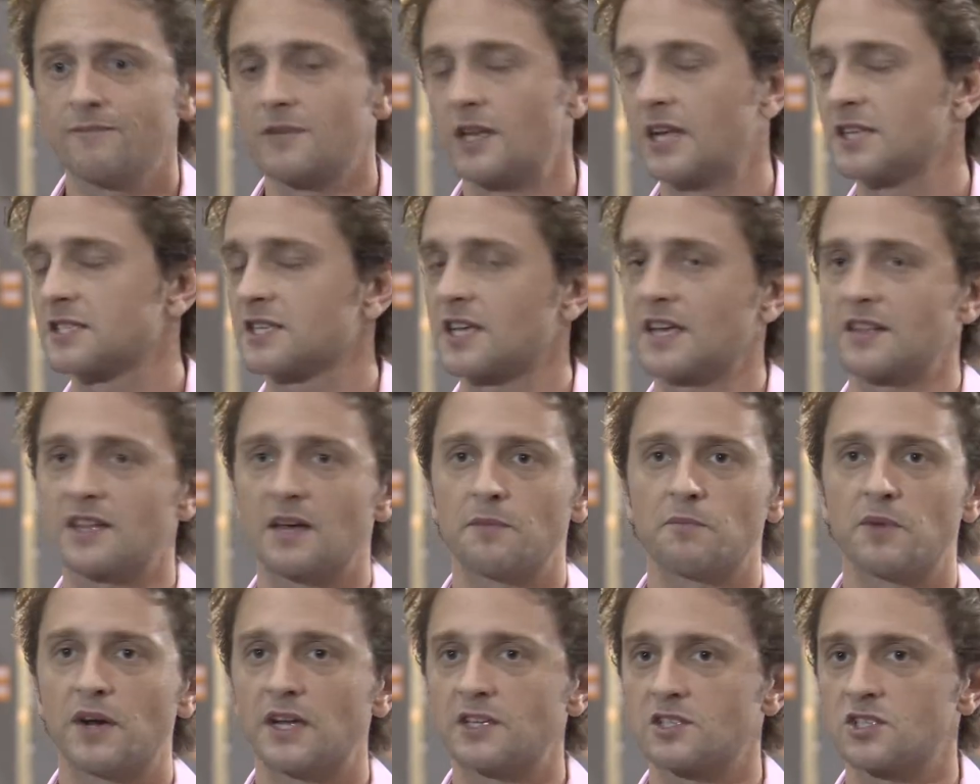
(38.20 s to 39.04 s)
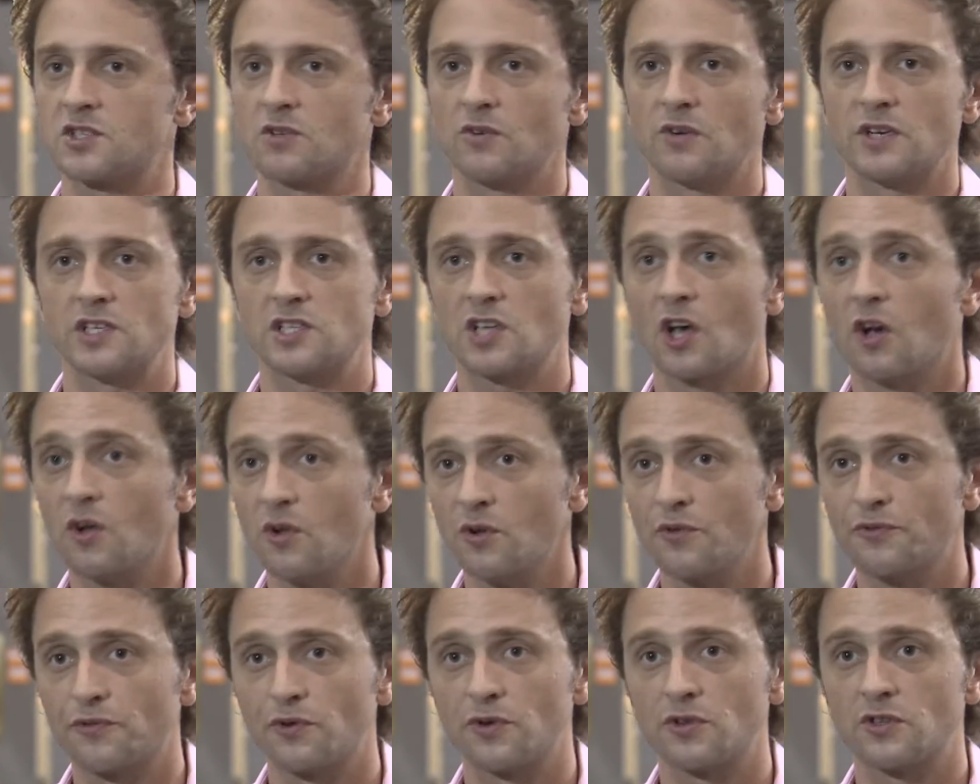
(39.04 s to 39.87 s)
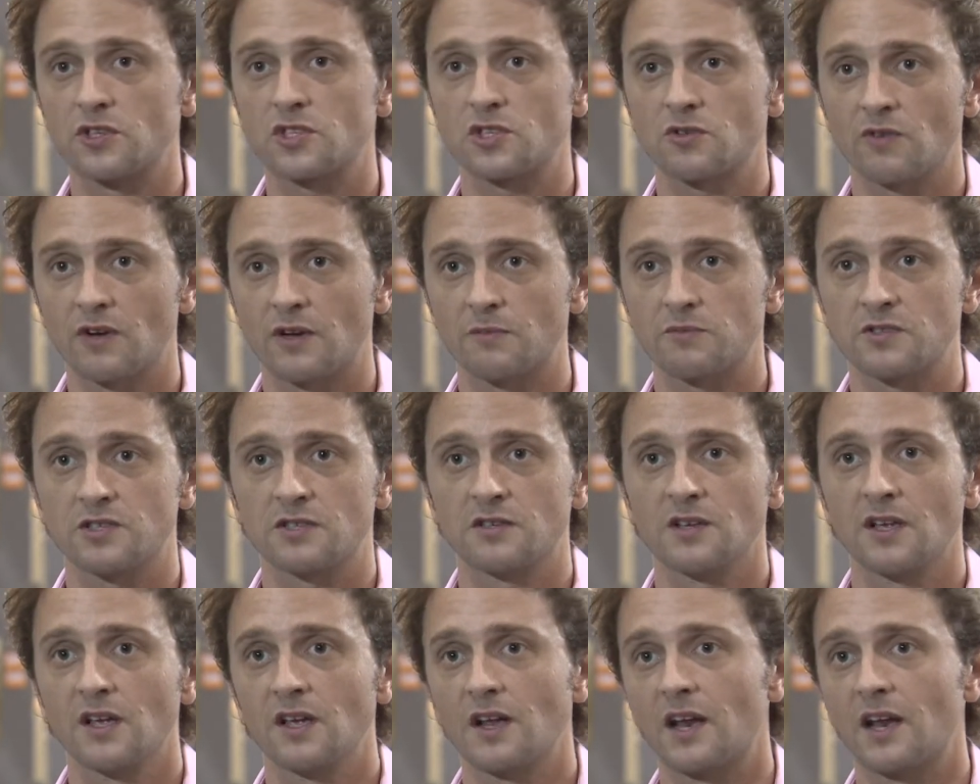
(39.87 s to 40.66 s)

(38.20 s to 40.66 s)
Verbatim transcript: Let's get that brand story told through the script.